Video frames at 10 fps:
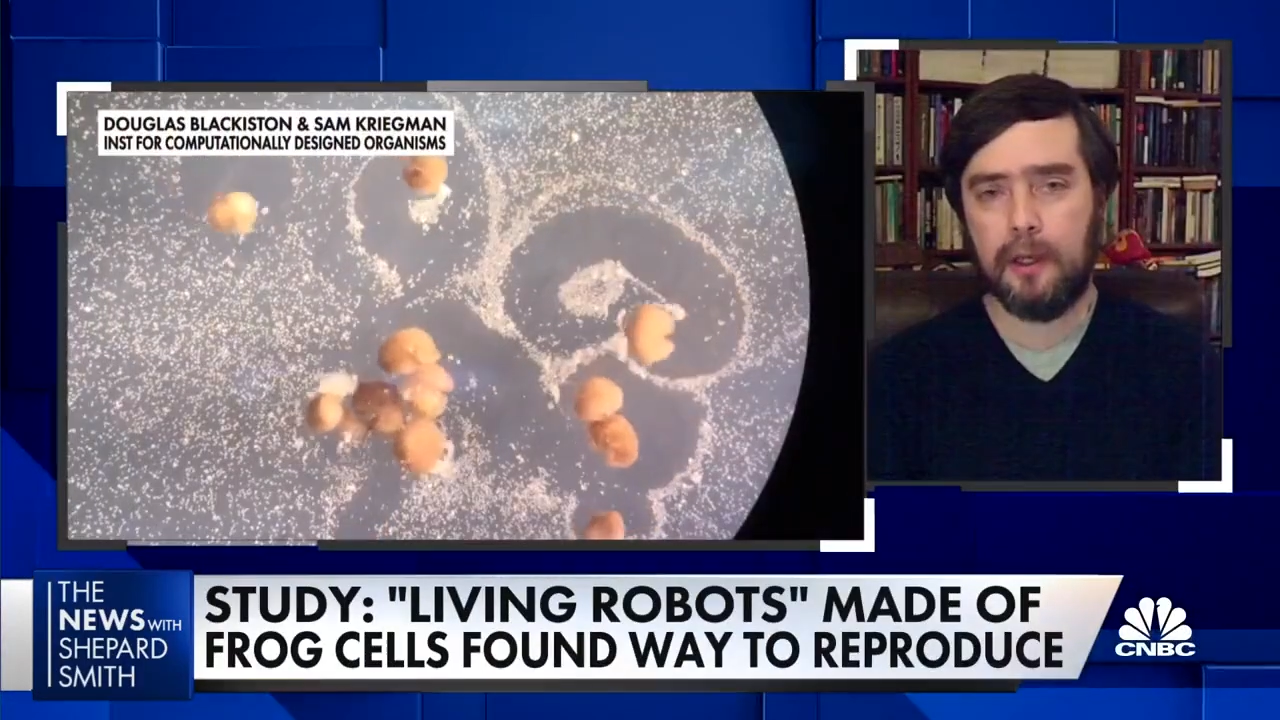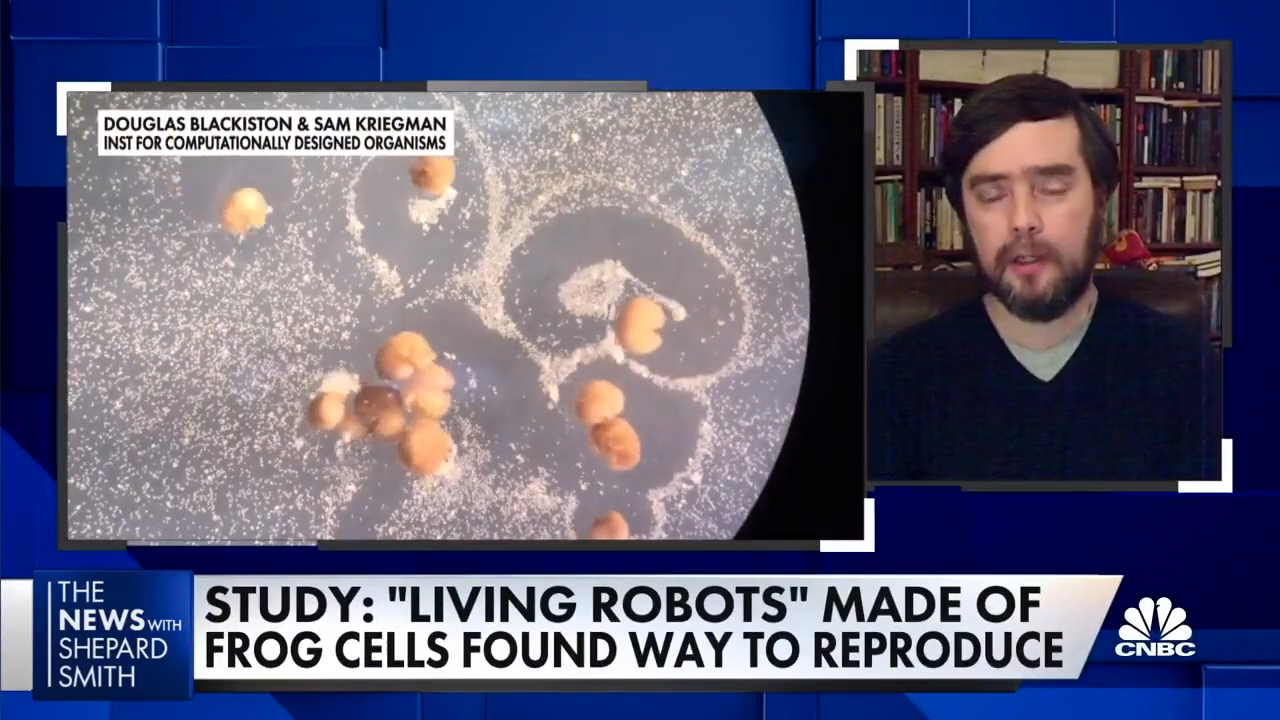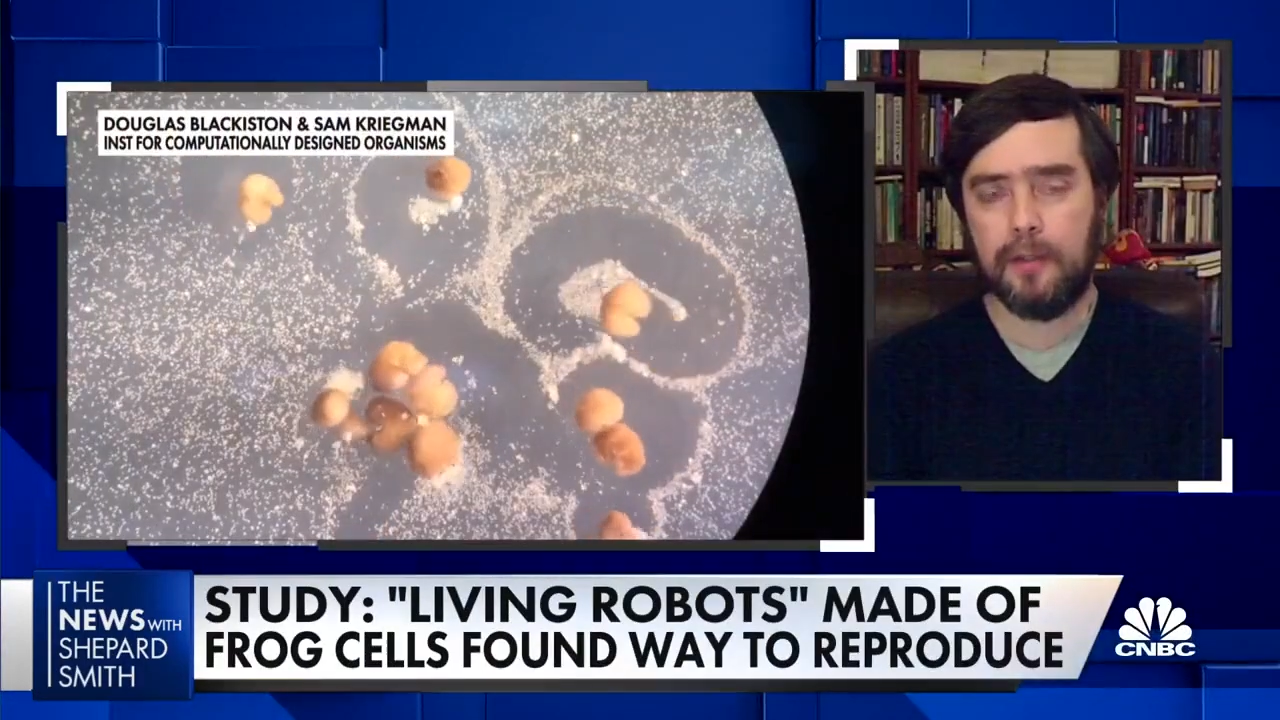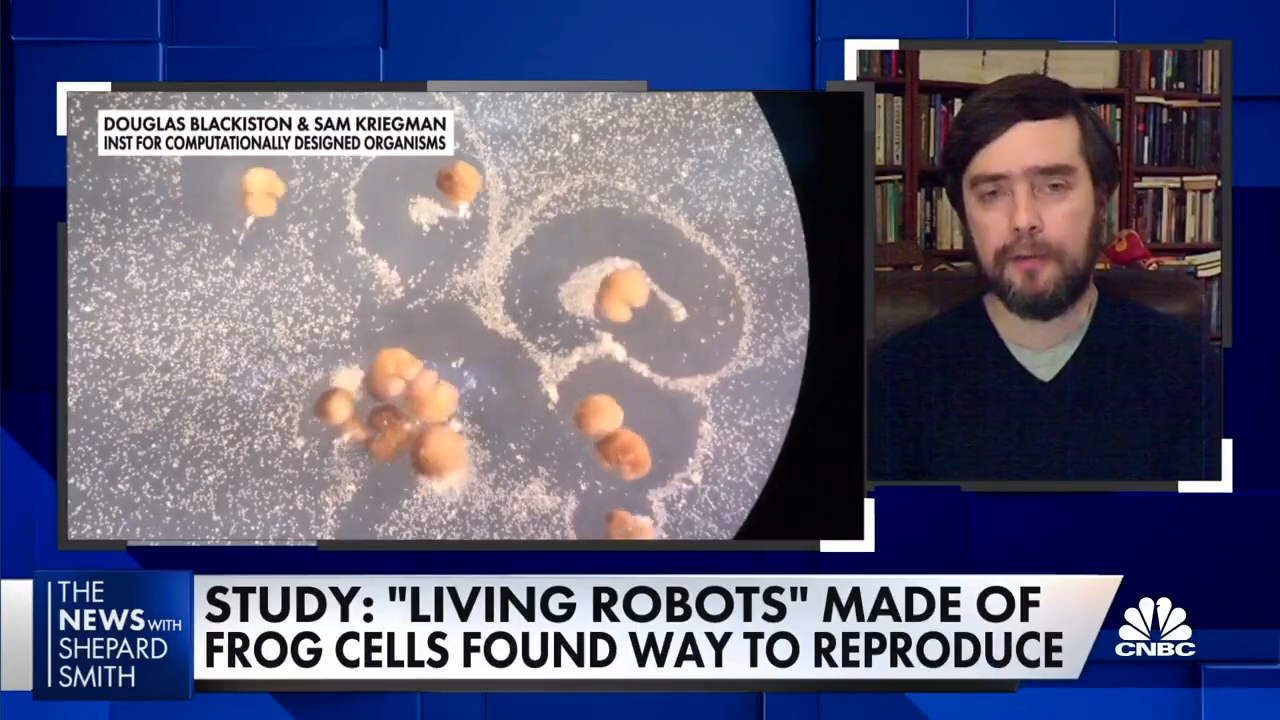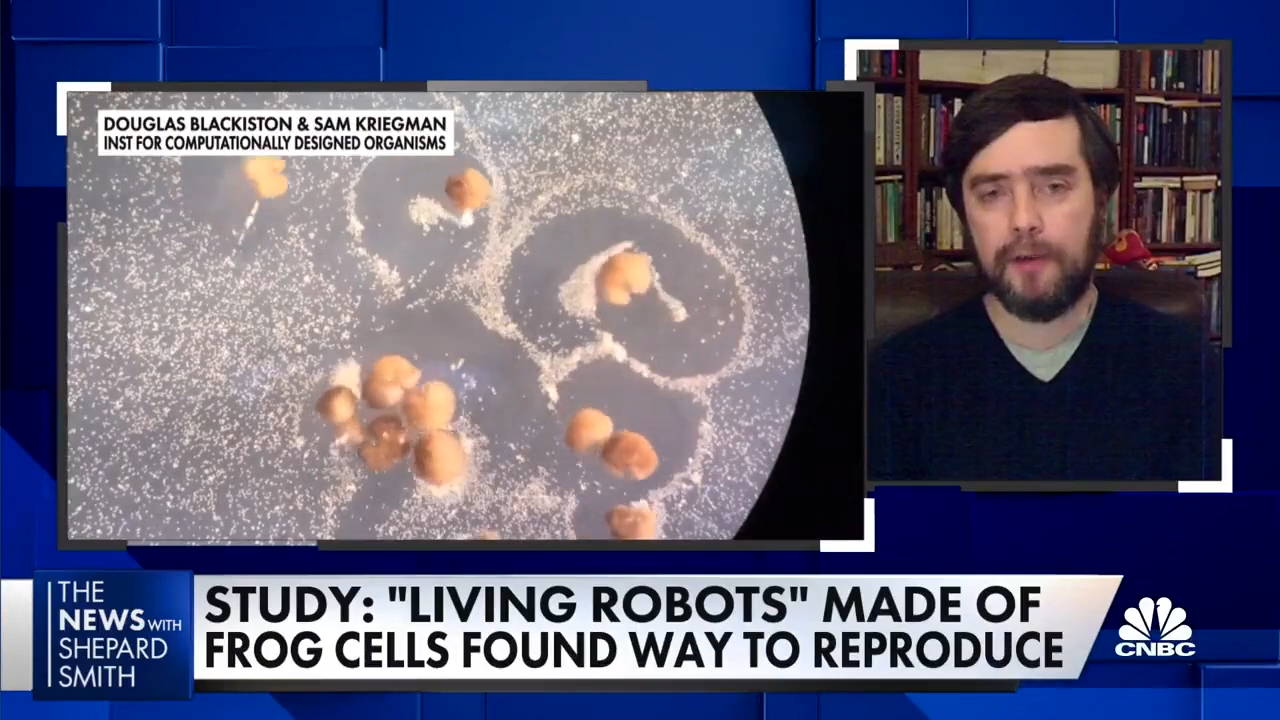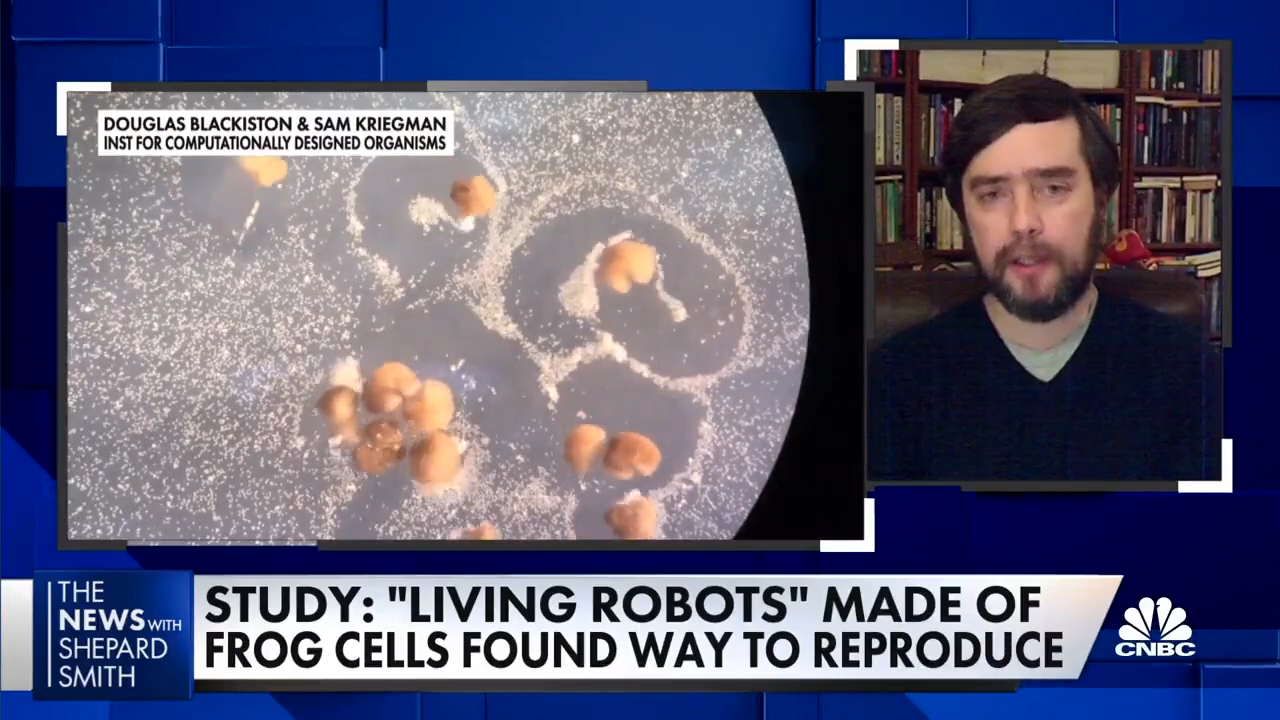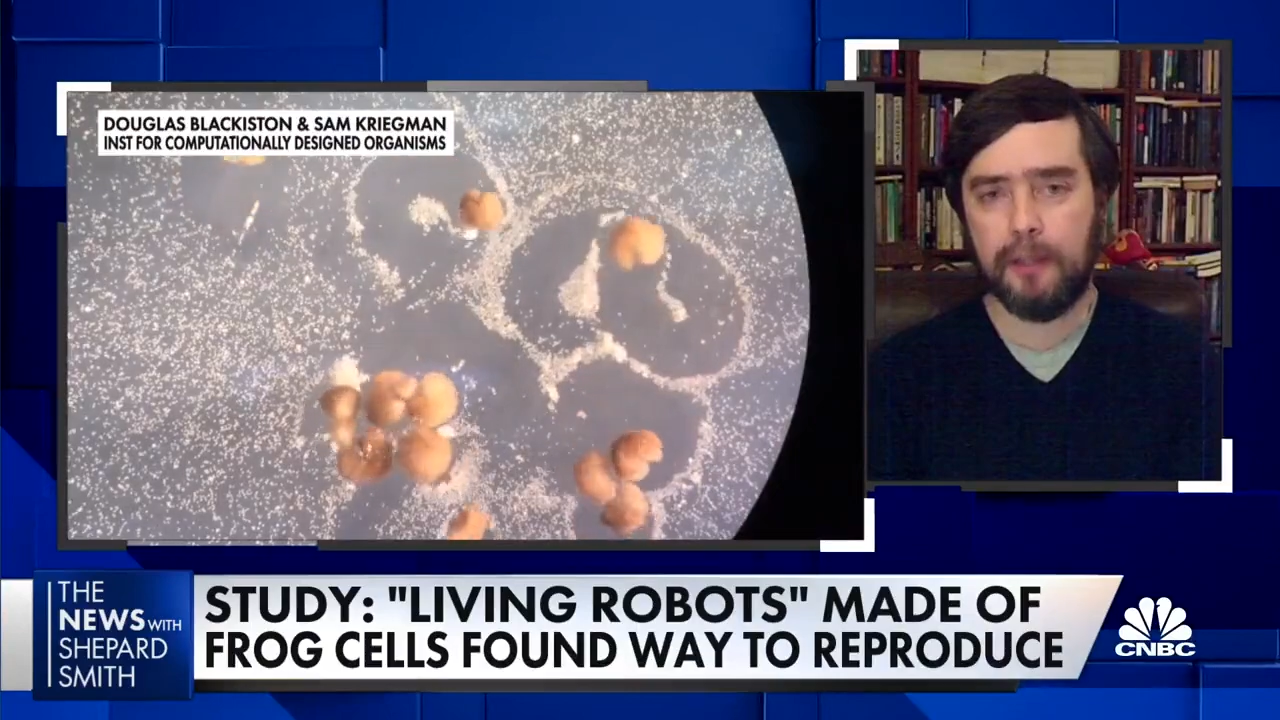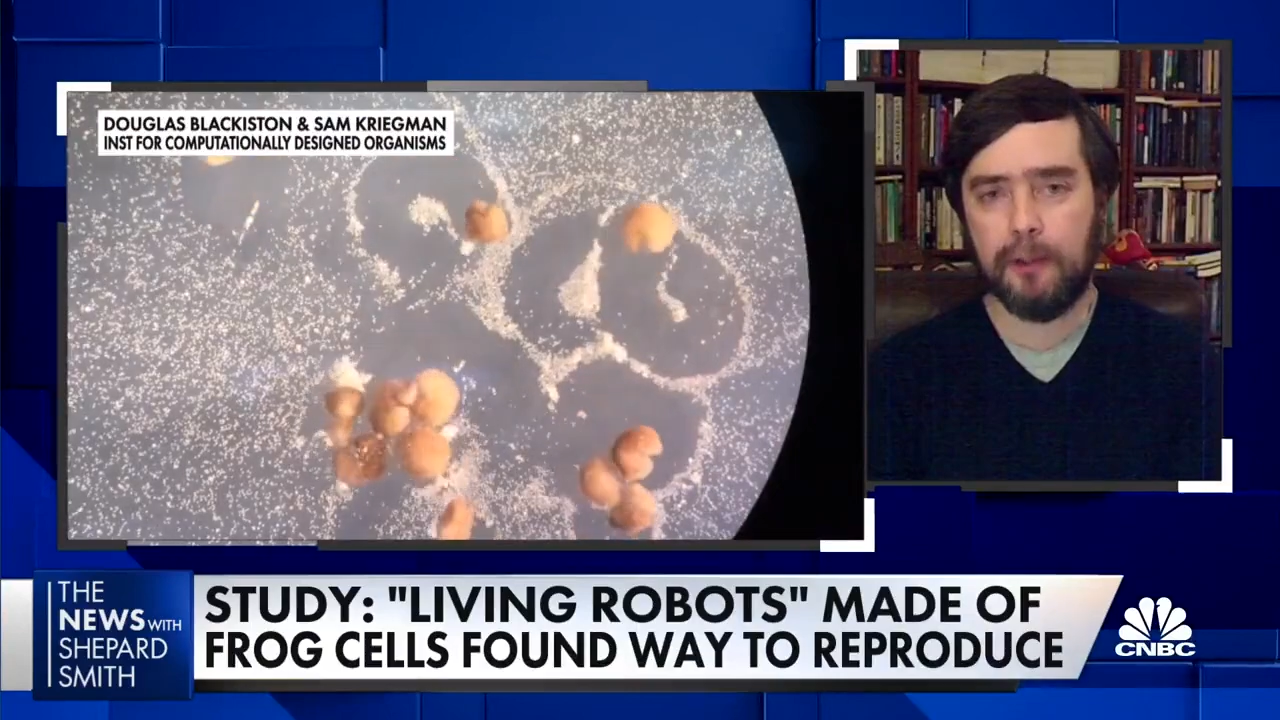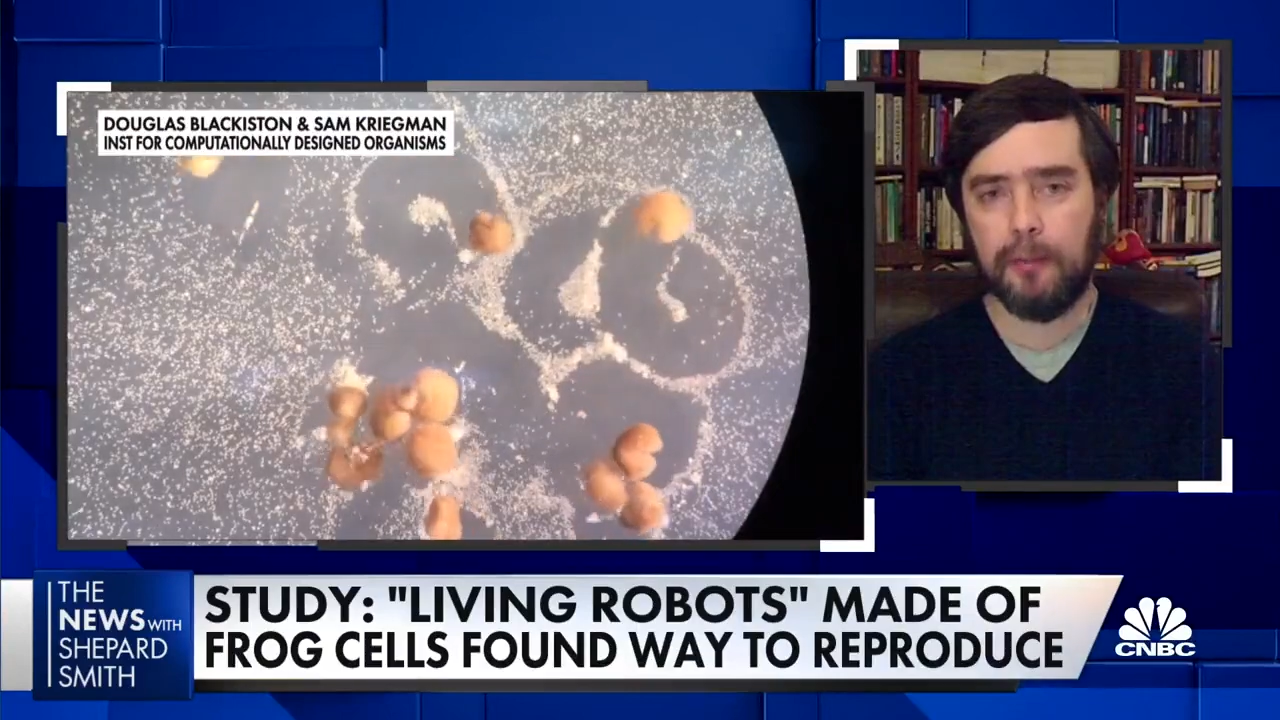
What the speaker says: definable